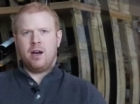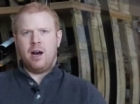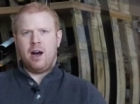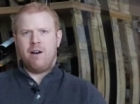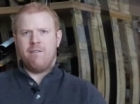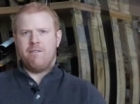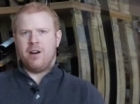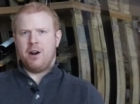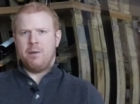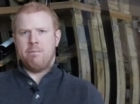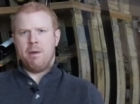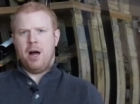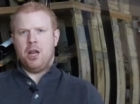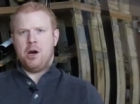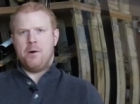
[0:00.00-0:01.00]
Uh, very
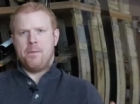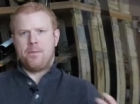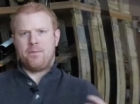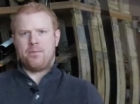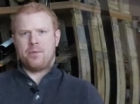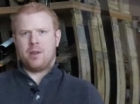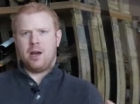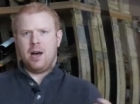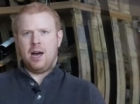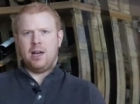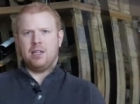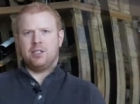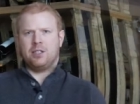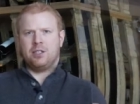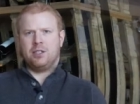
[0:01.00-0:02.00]
mellow. Uh,
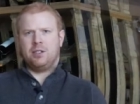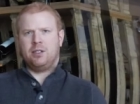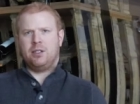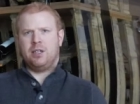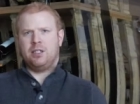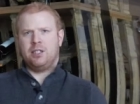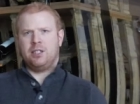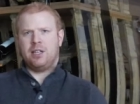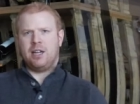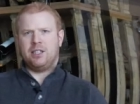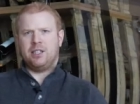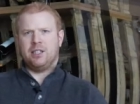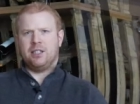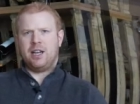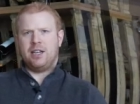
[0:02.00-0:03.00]
it's, it's, I'd
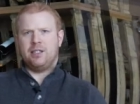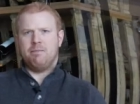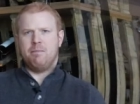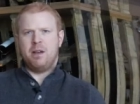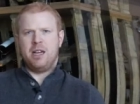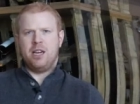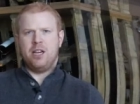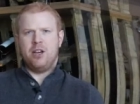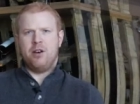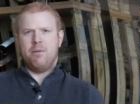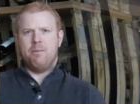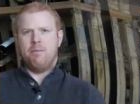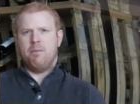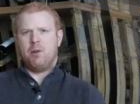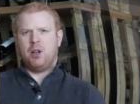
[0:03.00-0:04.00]
still say it's
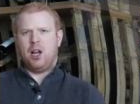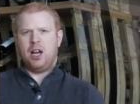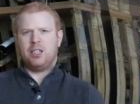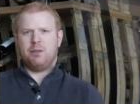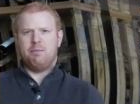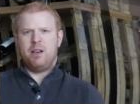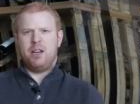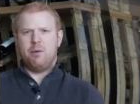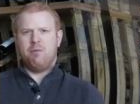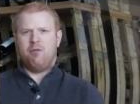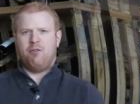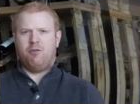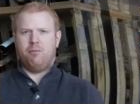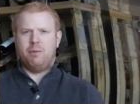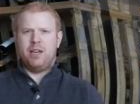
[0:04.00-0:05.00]
medium plus, medium,
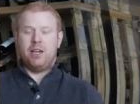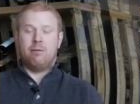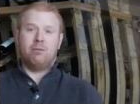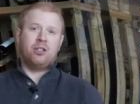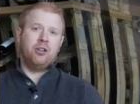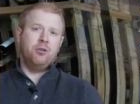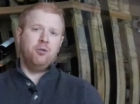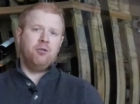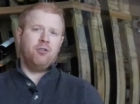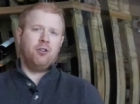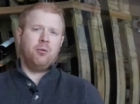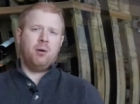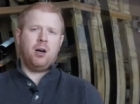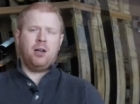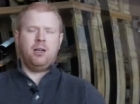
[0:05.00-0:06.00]
medium to
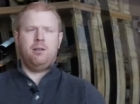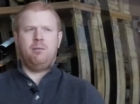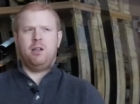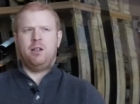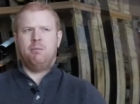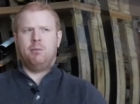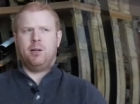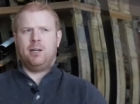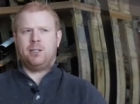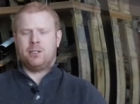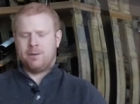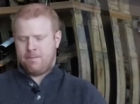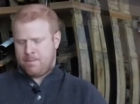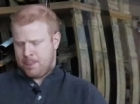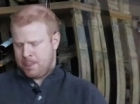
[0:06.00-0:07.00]
full bodied, medium plus.
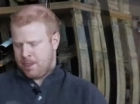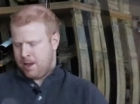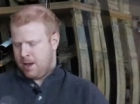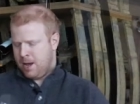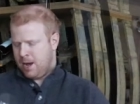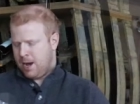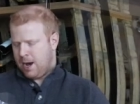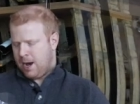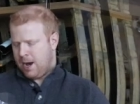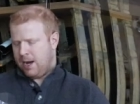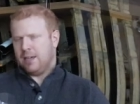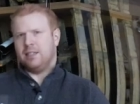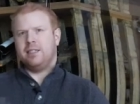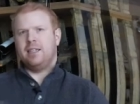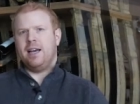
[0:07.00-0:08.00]

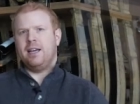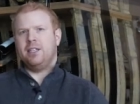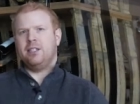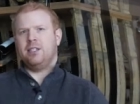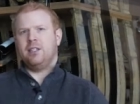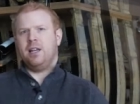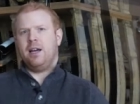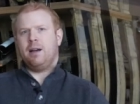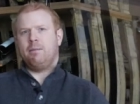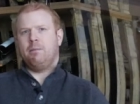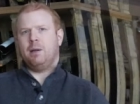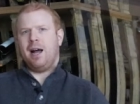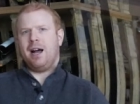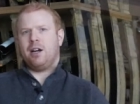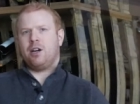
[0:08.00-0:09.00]
Uh, it tastes like
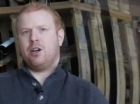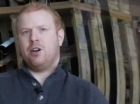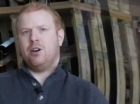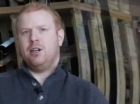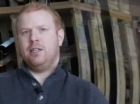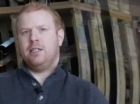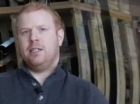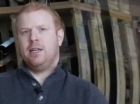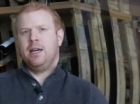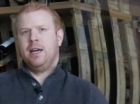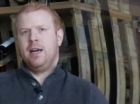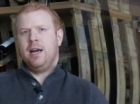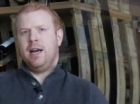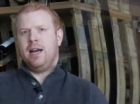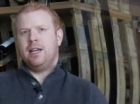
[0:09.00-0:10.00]
black currant.
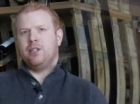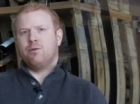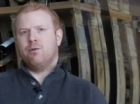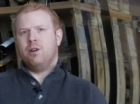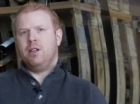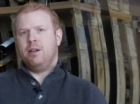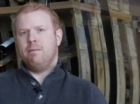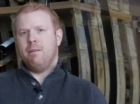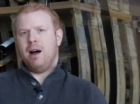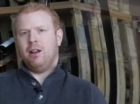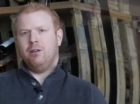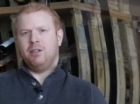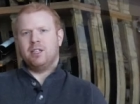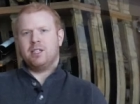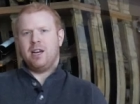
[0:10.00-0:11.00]
It's really
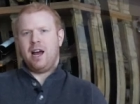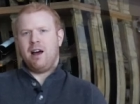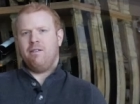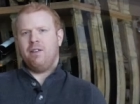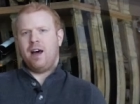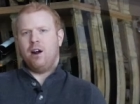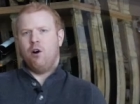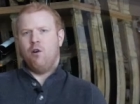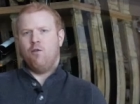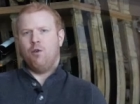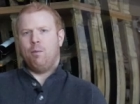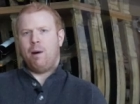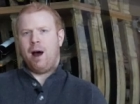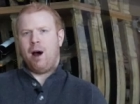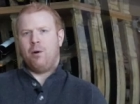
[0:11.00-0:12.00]
mellow. It doesn't have that
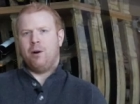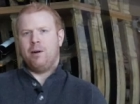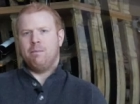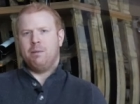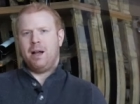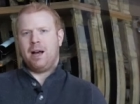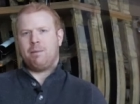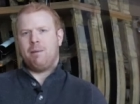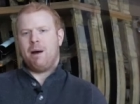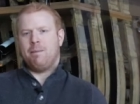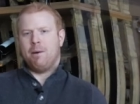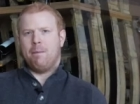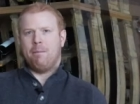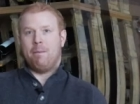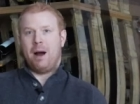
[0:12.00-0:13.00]
overpowering black
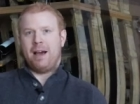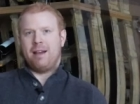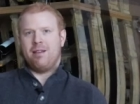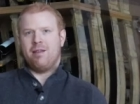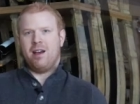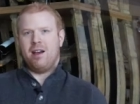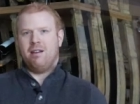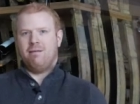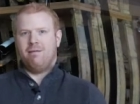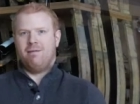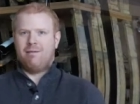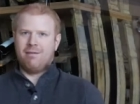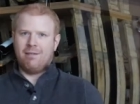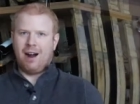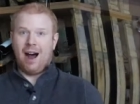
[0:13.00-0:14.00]
pepper bite that
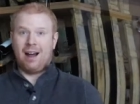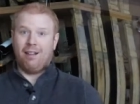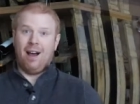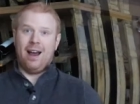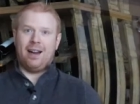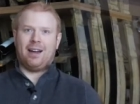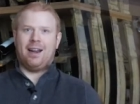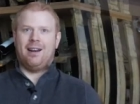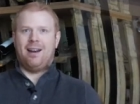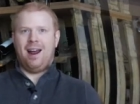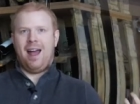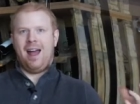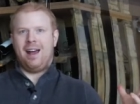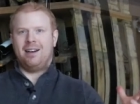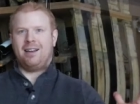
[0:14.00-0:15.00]
I like and,
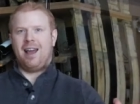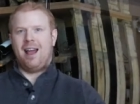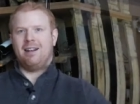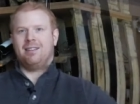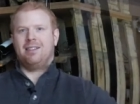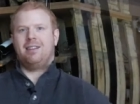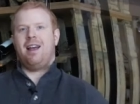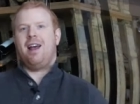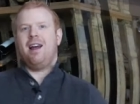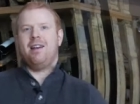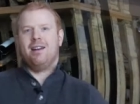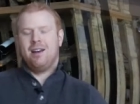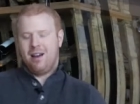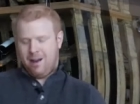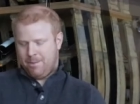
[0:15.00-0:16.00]
and can't stand.